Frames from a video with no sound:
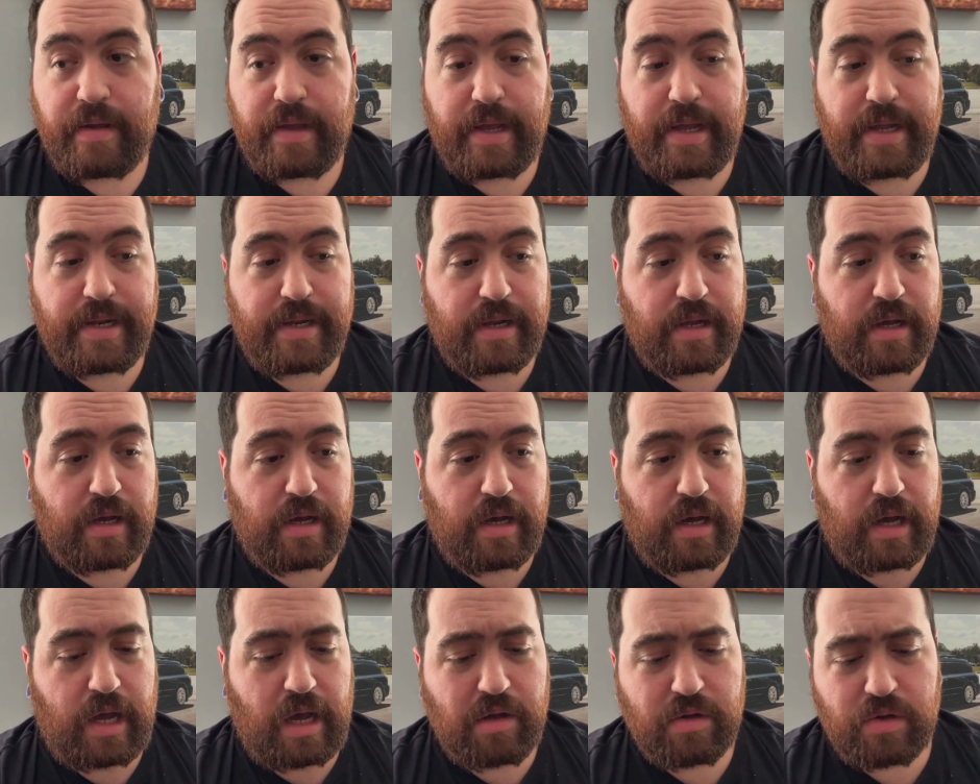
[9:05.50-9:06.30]
and
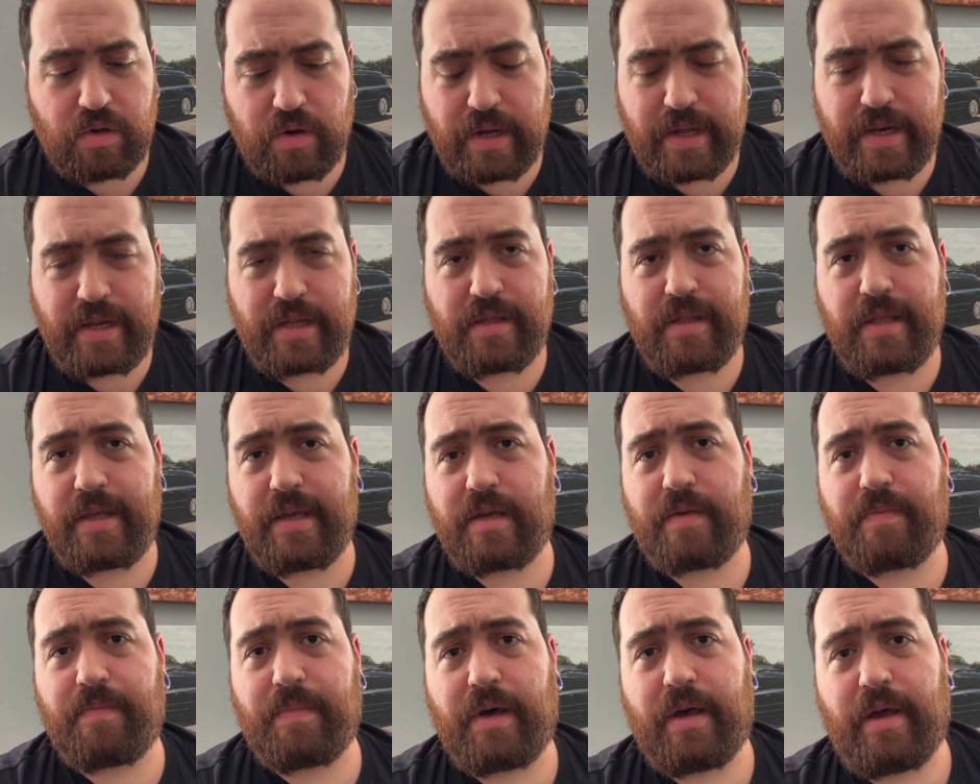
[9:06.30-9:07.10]
I'll go ahead and
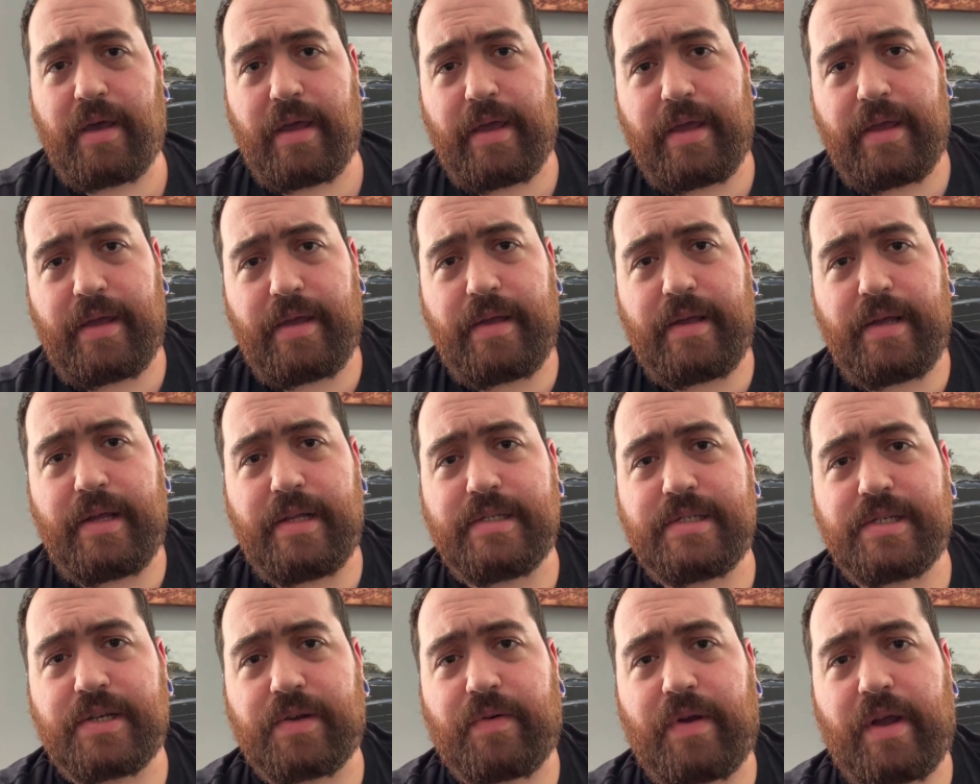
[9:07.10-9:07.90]
link my
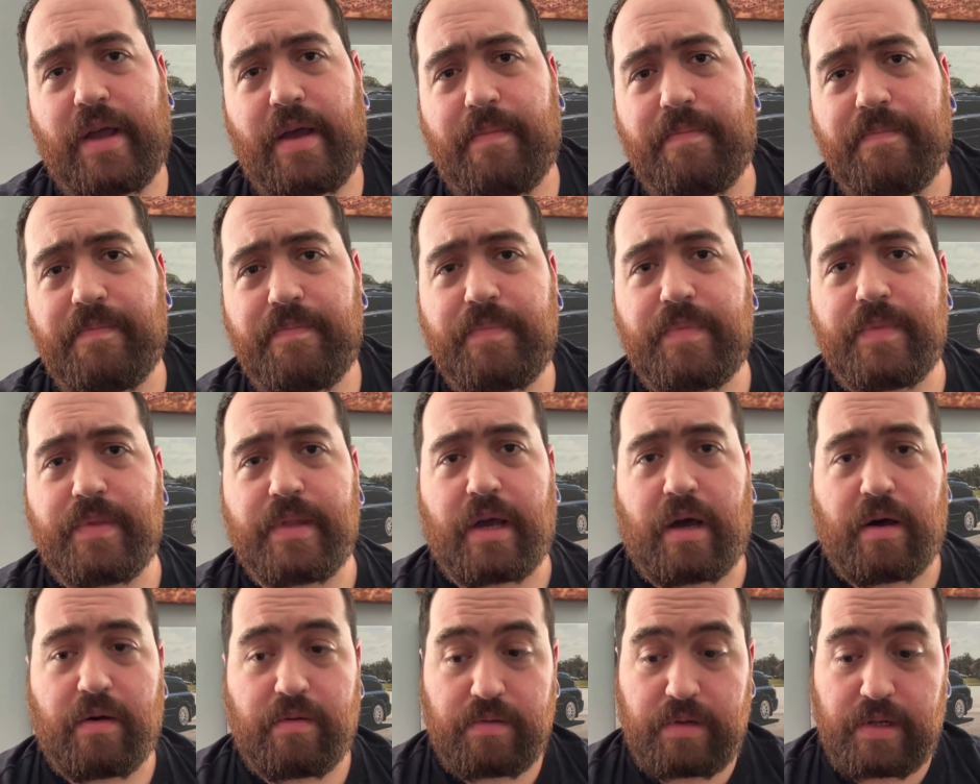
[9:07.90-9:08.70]
Instagram
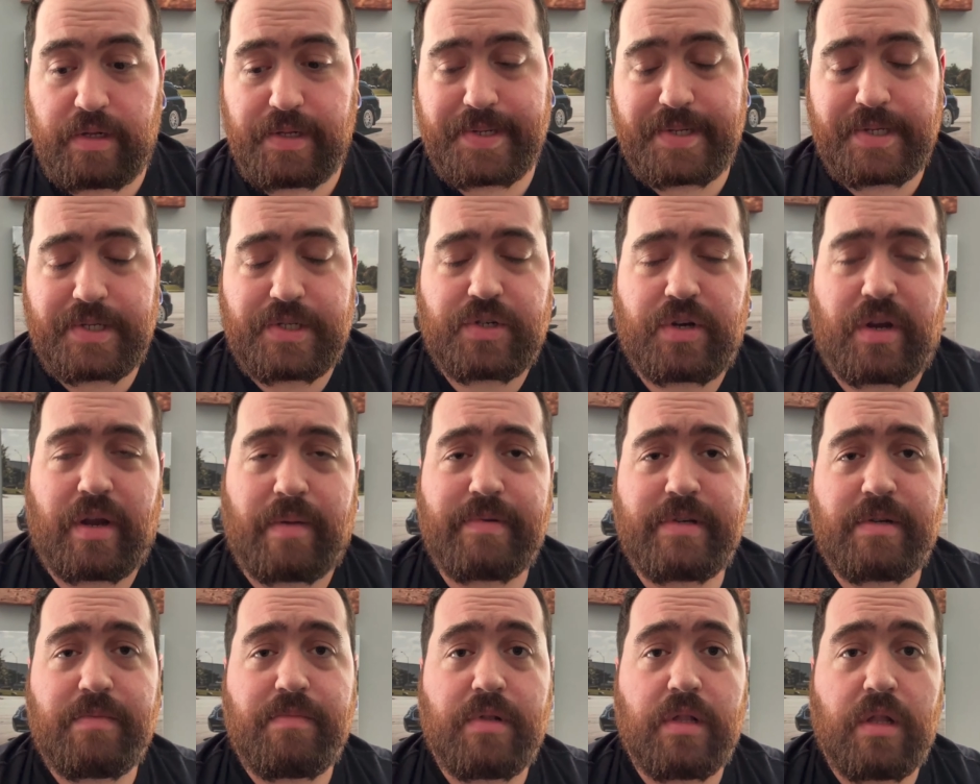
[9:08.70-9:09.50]
down in the
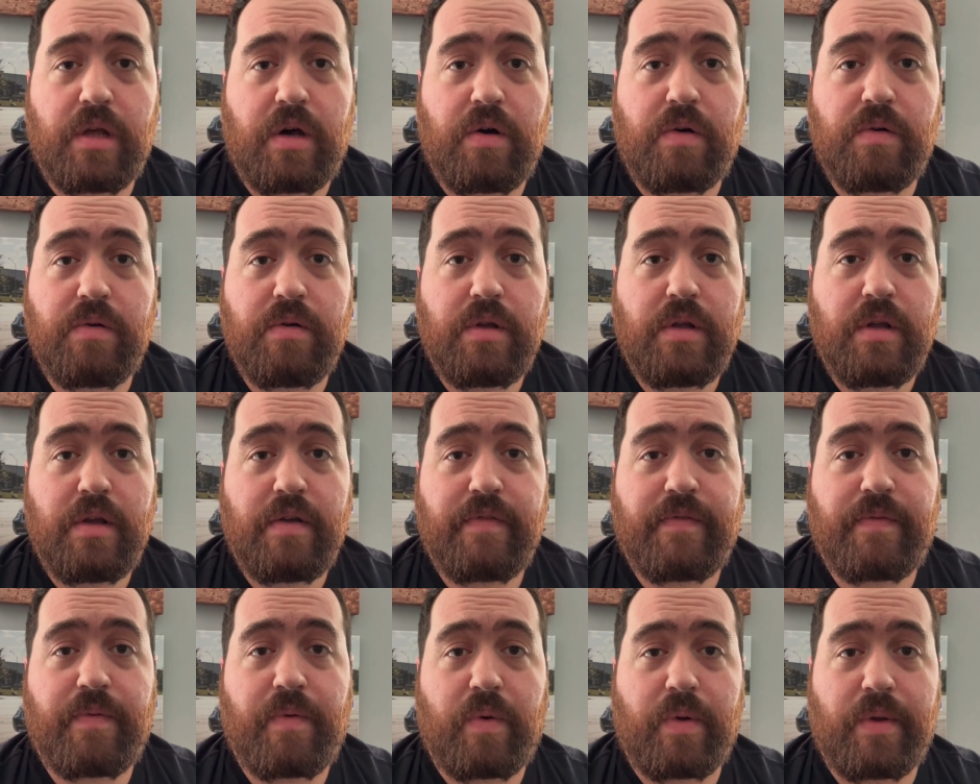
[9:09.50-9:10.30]
description below
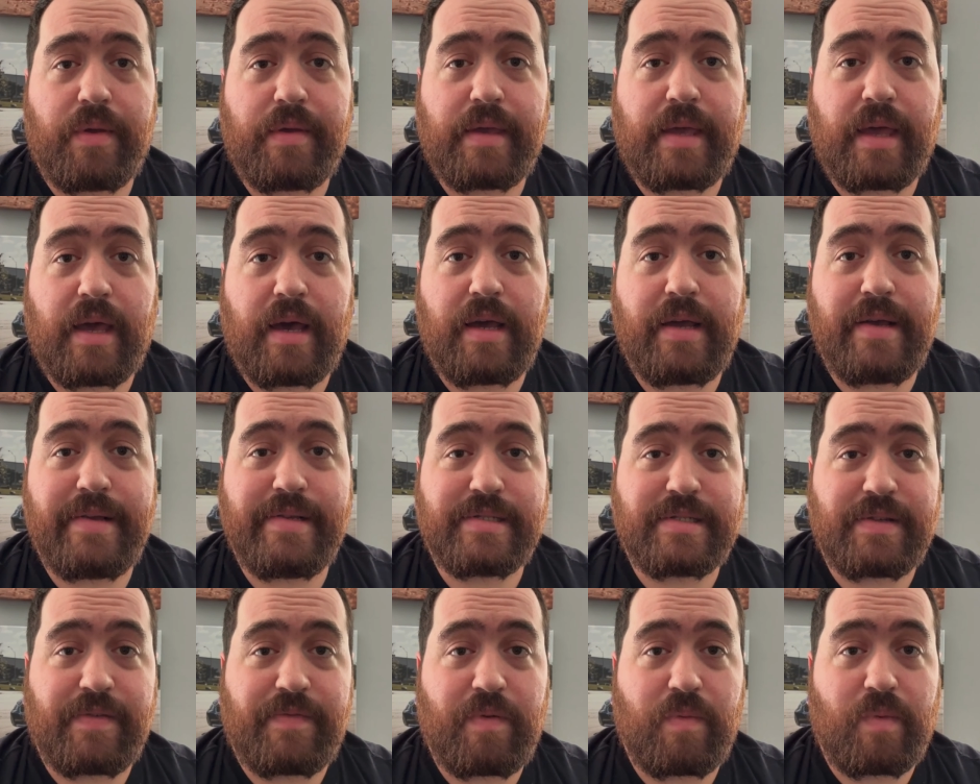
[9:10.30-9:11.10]
for you
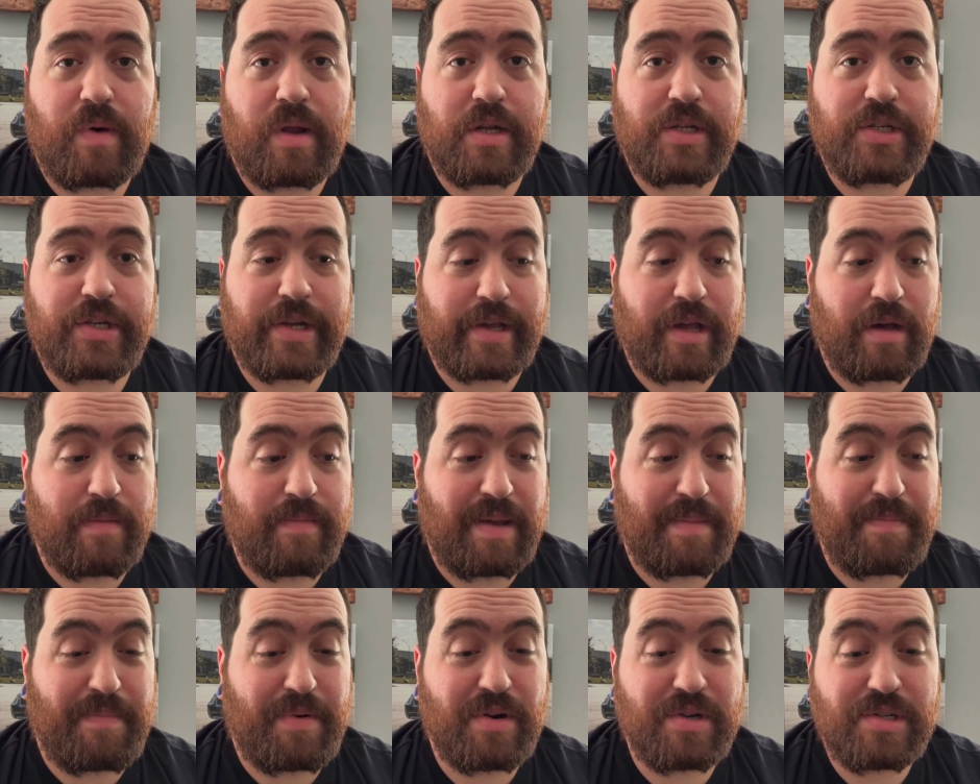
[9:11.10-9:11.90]
guys if you want to check out
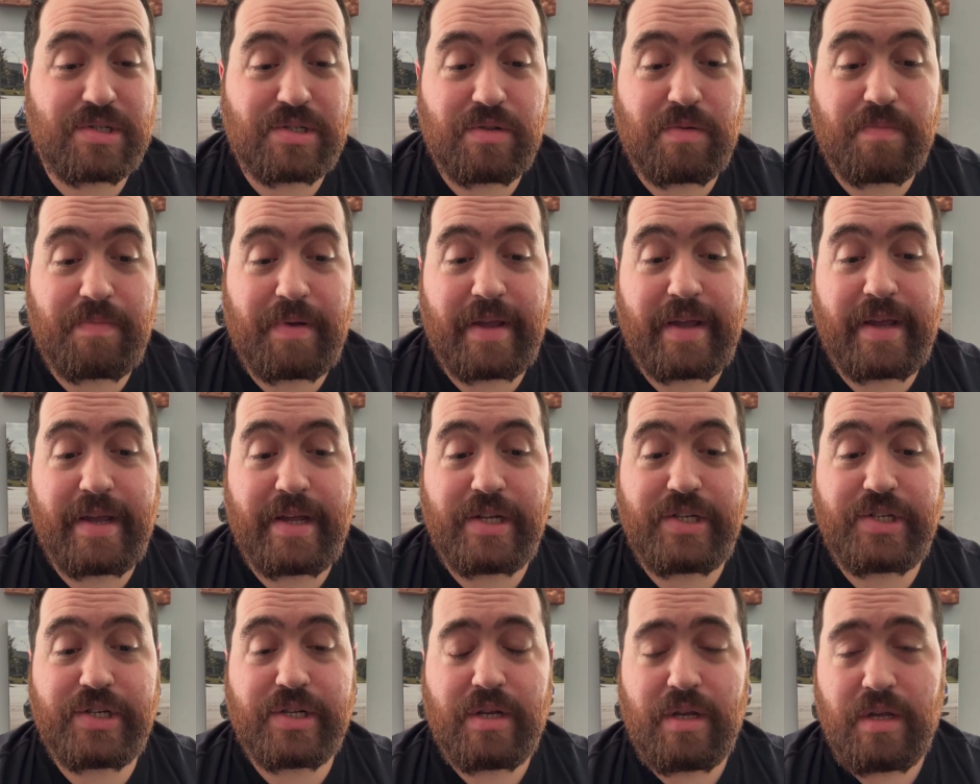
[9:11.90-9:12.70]
my personal
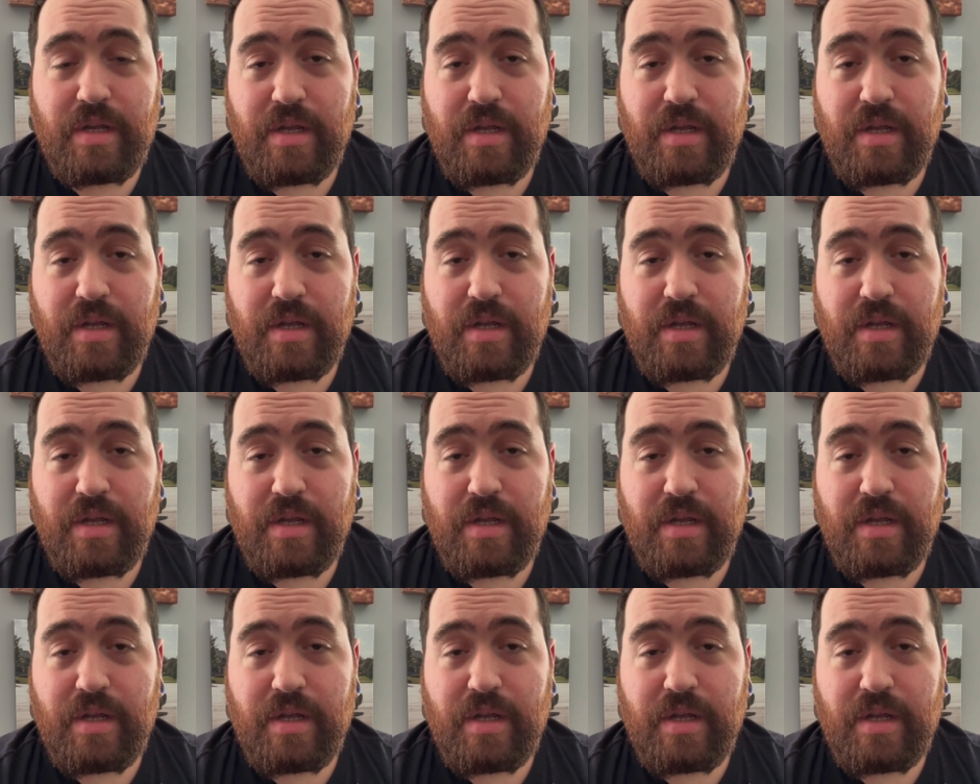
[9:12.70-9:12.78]
page.